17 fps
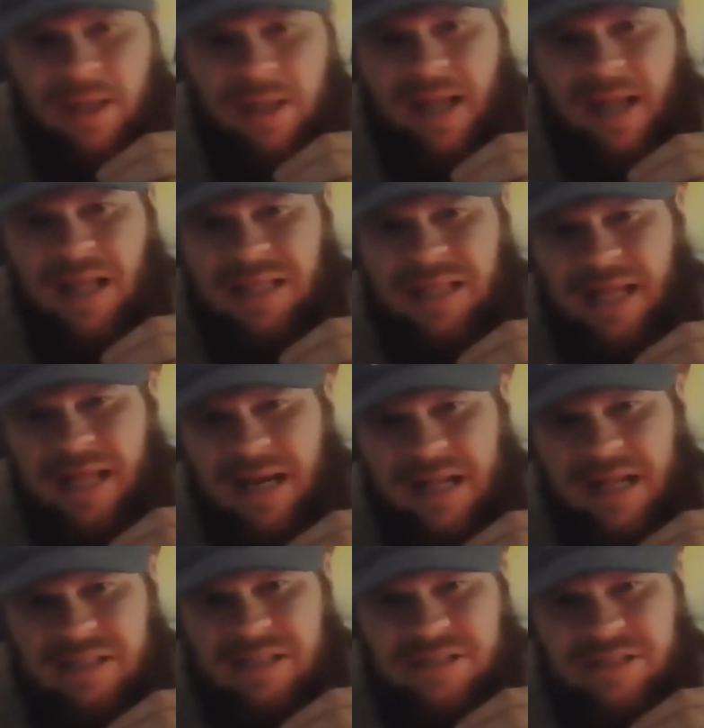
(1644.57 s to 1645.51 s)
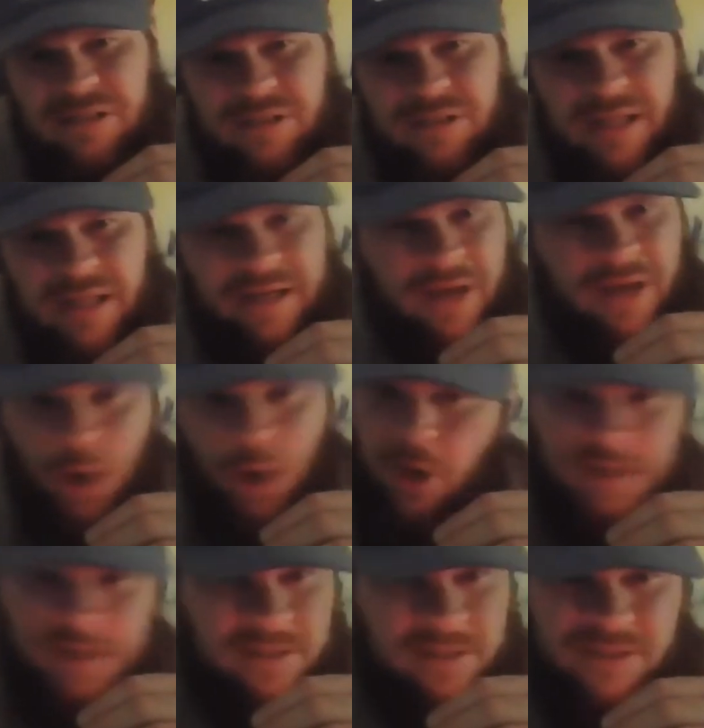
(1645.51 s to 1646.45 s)
and then it's an
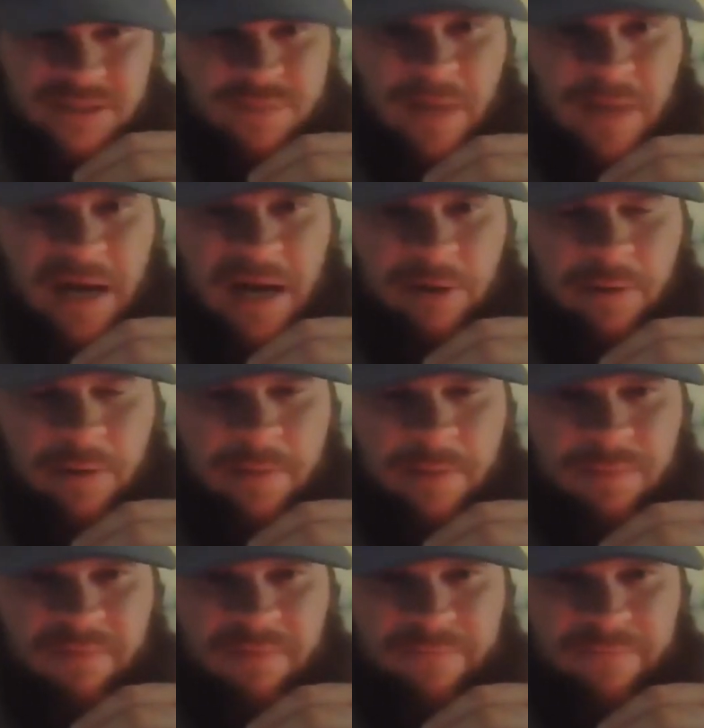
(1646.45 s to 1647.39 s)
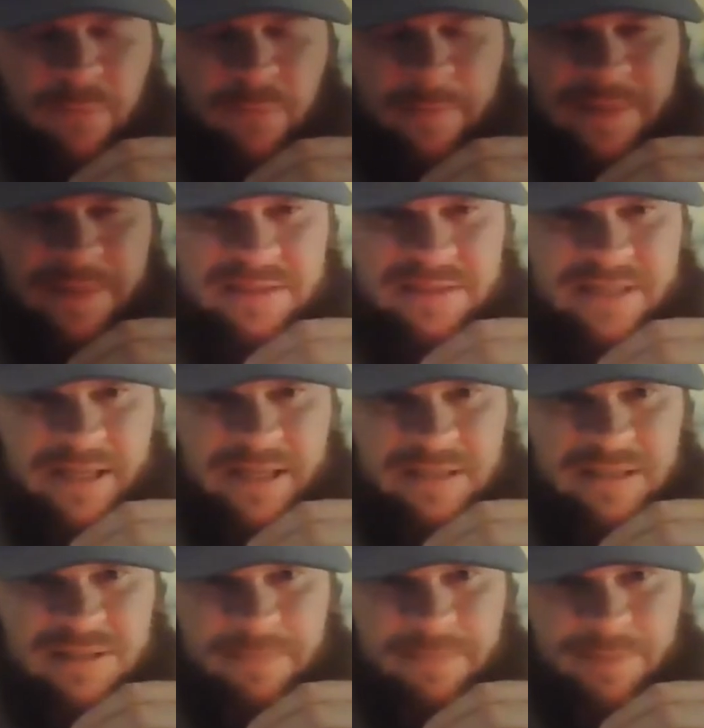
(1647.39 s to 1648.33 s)
uninspiring performance
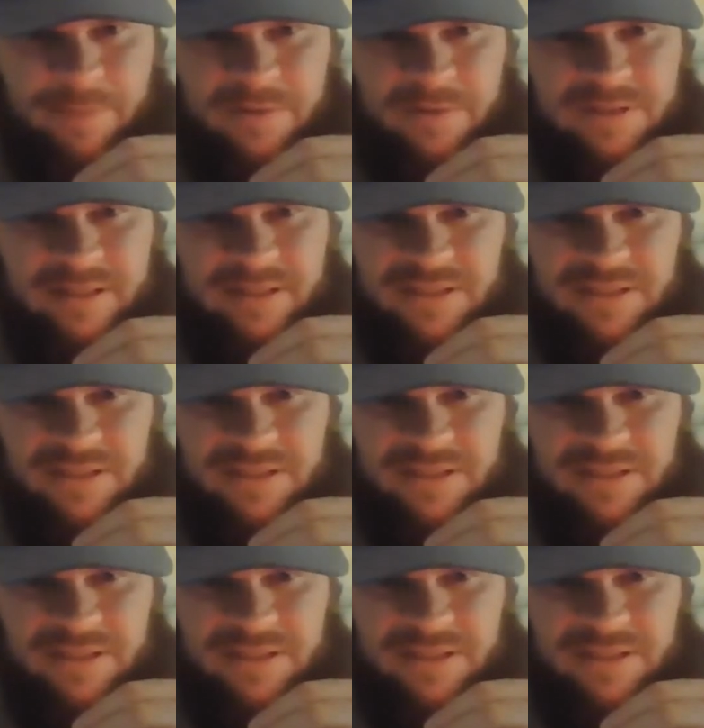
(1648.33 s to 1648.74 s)
against a person.